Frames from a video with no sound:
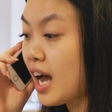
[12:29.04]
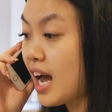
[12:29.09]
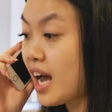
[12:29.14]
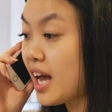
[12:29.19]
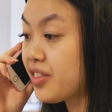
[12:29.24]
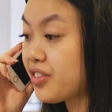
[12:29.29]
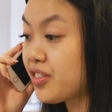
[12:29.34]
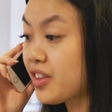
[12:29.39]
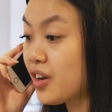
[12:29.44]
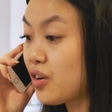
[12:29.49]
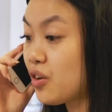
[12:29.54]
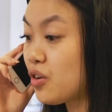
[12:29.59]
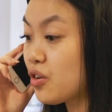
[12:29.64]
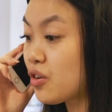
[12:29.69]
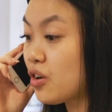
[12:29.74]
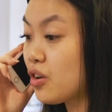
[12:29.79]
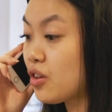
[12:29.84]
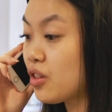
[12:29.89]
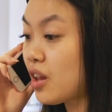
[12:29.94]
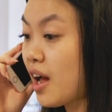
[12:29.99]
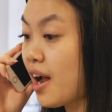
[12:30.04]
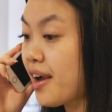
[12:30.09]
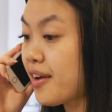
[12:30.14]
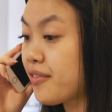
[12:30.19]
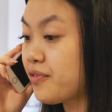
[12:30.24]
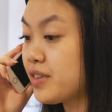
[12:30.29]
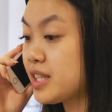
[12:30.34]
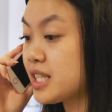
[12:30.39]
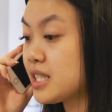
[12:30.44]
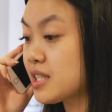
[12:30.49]
And they all got
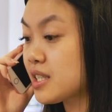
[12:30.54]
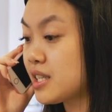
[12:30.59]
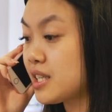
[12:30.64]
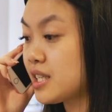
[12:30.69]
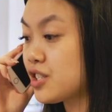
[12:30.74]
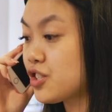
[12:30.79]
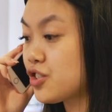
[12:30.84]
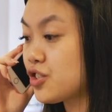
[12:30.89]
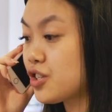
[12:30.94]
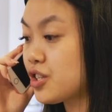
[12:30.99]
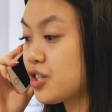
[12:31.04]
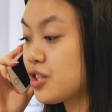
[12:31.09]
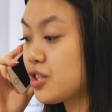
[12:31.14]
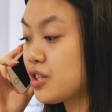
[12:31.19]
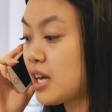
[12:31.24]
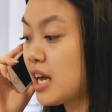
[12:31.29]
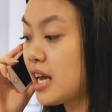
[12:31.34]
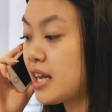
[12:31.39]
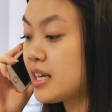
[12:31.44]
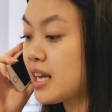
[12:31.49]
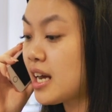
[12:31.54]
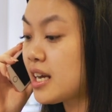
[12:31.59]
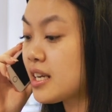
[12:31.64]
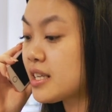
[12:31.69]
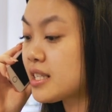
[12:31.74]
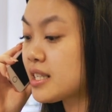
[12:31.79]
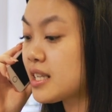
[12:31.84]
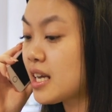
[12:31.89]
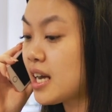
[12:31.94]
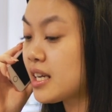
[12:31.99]
like fit kitchen,
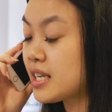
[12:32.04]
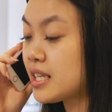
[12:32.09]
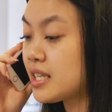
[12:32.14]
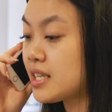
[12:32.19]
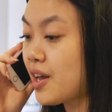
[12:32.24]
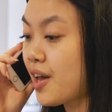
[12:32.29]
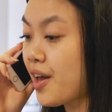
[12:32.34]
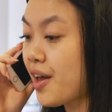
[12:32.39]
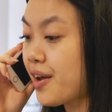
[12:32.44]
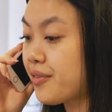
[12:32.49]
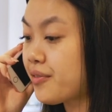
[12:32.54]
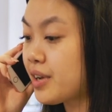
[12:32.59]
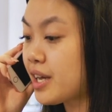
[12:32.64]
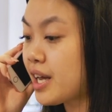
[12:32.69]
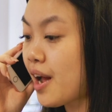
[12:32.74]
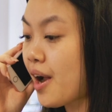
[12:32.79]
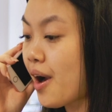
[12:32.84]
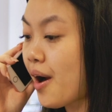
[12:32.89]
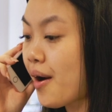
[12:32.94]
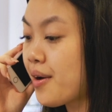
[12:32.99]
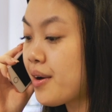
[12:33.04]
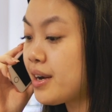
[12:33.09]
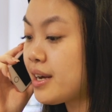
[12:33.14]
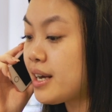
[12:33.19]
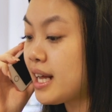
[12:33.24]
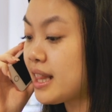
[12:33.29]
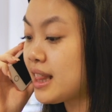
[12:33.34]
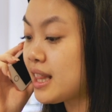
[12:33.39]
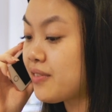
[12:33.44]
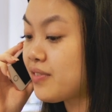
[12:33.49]
nice dining area,
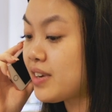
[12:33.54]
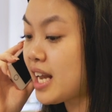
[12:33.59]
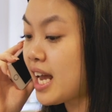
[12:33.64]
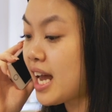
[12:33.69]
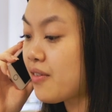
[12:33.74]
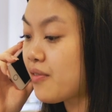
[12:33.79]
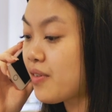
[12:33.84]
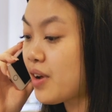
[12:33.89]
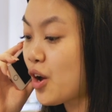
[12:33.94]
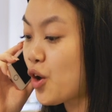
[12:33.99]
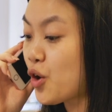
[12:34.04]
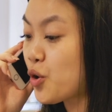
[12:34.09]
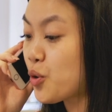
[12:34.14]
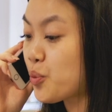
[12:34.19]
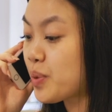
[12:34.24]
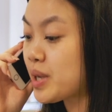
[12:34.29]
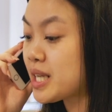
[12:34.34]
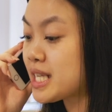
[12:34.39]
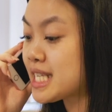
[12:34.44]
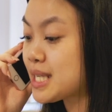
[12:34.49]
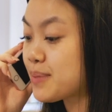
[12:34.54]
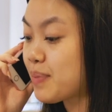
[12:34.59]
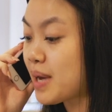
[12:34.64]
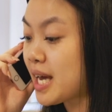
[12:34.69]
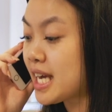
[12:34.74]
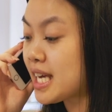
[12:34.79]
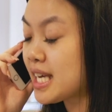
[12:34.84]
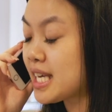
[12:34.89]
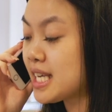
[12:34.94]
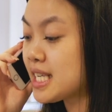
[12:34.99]
living area, open
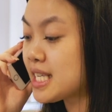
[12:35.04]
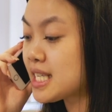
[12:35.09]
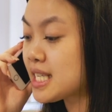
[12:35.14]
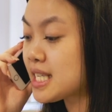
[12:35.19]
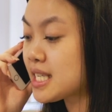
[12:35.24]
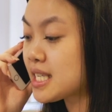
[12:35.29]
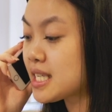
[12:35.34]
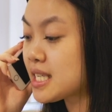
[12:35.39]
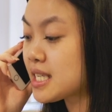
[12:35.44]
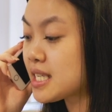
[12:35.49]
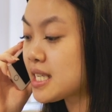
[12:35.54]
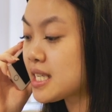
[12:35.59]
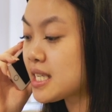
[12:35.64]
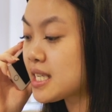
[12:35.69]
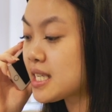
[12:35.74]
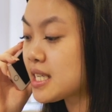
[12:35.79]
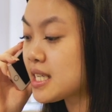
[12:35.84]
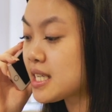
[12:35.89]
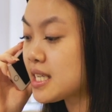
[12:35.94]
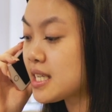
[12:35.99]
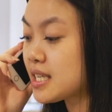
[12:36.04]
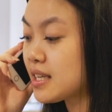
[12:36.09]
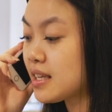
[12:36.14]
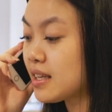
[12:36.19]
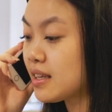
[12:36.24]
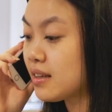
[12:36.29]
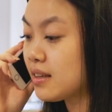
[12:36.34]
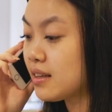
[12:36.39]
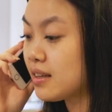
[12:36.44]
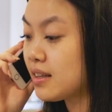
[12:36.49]
space.
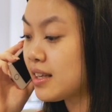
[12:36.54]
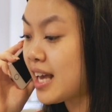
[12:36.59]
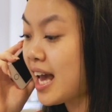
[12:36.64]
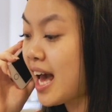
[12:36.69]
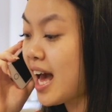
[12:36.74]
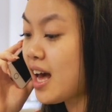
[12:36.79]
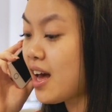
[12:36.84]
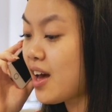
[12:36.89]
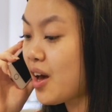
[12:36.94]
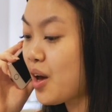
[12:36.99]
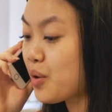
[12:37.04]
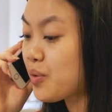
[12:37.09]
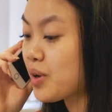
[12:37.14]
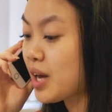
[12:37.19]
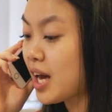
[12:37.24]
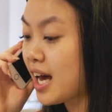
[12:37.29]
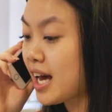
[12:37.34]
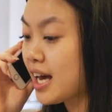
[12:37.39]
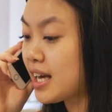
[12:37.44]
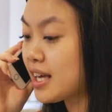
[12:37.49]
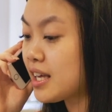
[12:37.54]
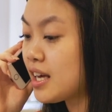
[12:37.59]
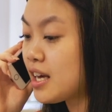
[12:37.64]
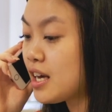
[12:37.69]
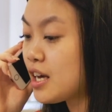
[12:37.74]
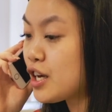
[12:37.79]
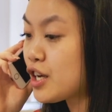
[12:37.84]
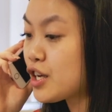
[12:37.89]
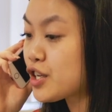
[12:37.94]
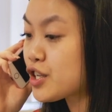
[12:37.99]
Yeah, okay.
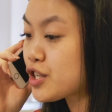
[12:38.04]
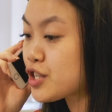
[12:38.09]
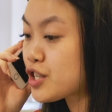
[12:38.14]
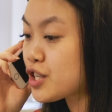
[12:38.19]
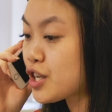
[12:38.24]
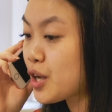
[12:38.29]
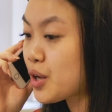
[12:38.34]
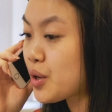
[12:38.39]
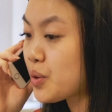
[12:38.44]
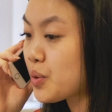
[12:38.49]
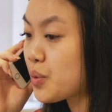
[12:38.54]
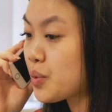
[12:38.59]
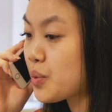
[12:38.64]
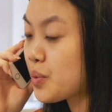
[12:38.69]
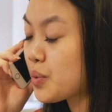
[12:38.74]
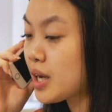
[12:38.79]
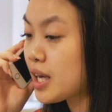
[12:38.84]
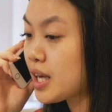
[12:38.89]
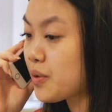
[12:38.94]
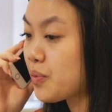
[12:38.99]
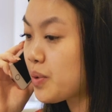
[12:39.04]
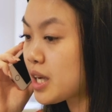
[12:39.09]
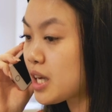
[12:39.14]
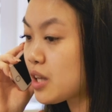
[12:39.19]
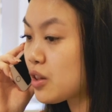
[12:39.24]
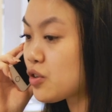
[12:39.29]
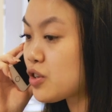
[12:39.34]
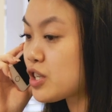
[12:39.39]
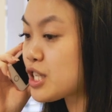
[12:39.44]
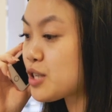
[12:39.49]
So if we can
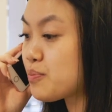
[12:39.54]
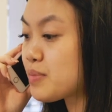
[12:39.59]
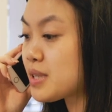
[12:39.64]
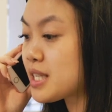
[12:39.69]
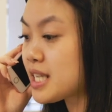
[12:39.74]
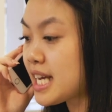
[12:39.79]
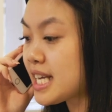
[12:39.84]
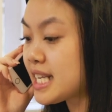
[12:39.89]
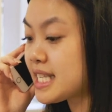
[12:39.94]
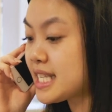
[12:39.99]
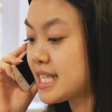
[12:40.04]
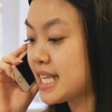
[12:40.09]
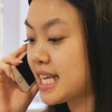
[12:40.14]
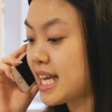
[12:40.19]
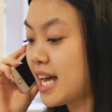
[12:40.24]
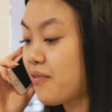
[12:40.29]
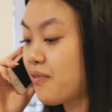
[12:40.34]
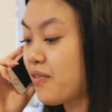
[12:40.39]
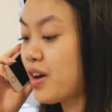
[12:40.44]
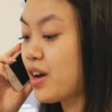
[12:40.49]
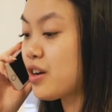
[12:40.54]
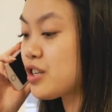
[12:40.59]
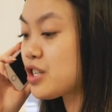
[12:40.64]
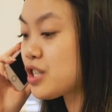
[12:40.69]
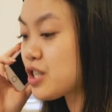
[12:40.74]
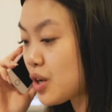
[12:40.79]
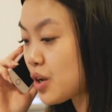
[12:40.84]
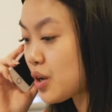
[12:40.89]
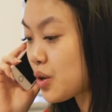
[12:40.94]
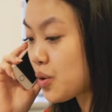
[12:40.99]
look at some dates together.
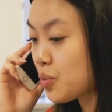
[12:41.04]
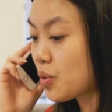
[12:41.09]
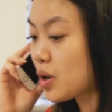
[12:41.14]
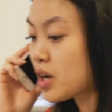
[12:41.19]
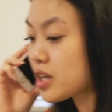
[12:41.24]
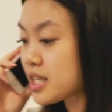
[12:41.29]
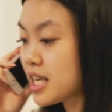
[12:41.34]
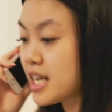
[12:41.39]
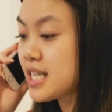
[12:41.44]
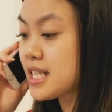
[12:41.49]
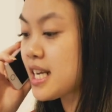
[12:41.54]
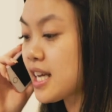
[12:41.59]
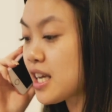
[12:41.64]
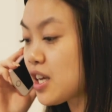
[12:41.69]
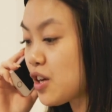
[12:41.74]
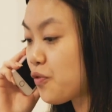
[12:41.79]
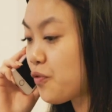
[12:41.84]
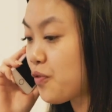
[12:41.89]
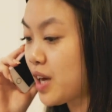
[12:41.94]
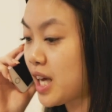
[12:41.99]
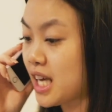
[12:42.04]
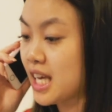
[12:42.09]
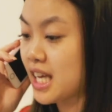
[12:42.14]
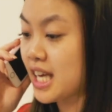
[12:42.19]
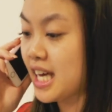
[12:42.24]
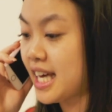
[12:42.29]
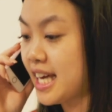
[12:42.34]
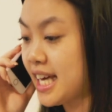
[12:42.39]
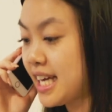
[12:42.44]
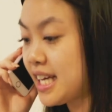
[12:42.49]
So what dates are you
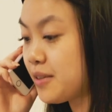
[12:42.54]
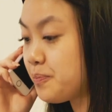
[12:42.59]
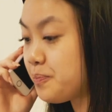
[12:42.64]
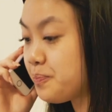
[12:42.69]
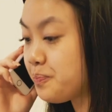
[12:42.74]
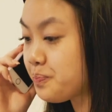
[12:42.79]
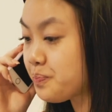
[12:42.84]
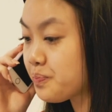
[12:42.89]
thinking?